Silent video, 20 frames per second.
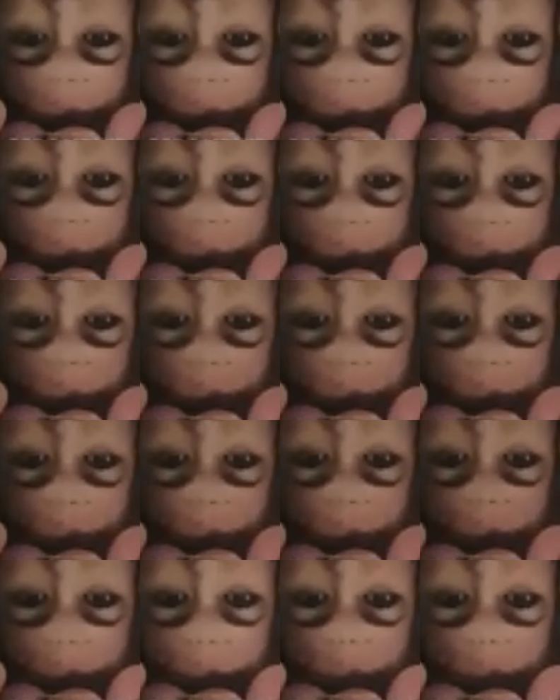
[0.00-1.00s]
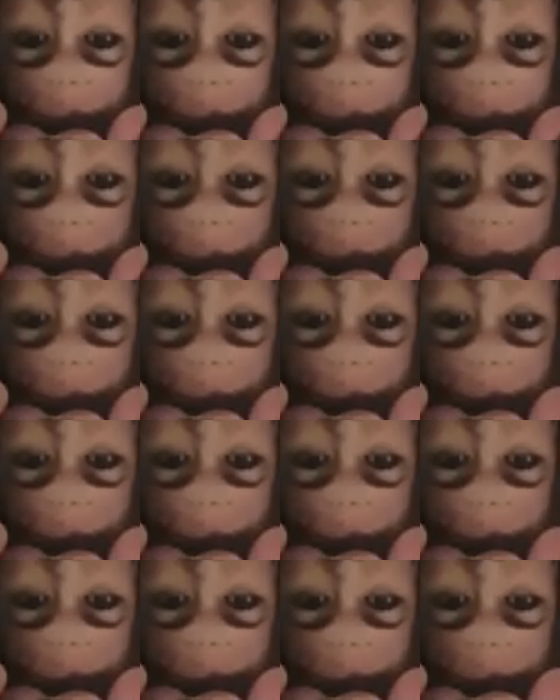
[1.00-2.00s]

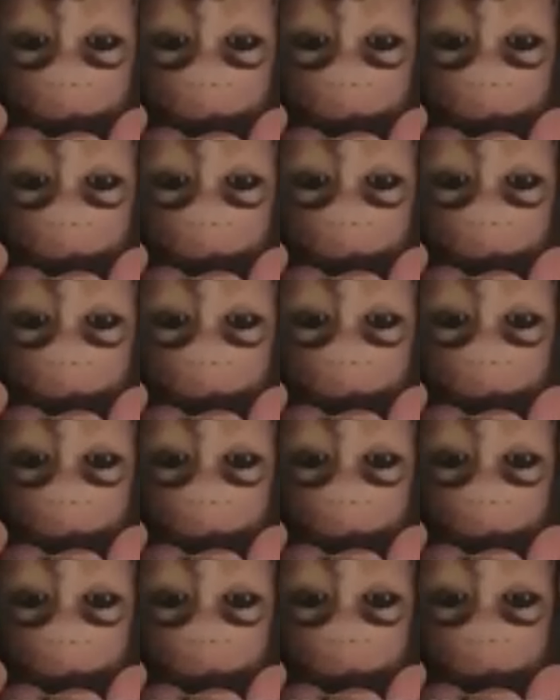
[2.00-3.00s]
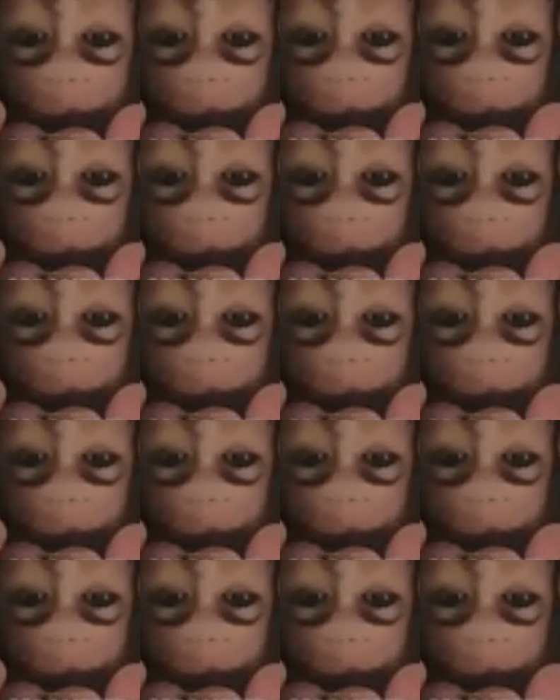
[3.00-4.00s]

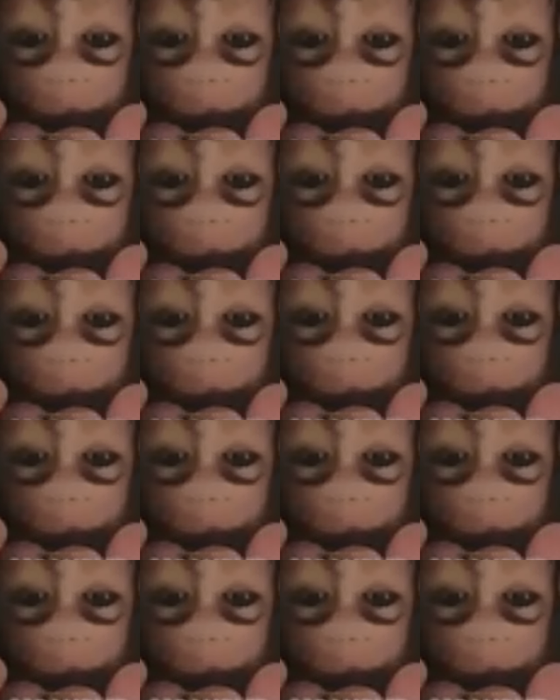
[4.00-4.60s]
(silent)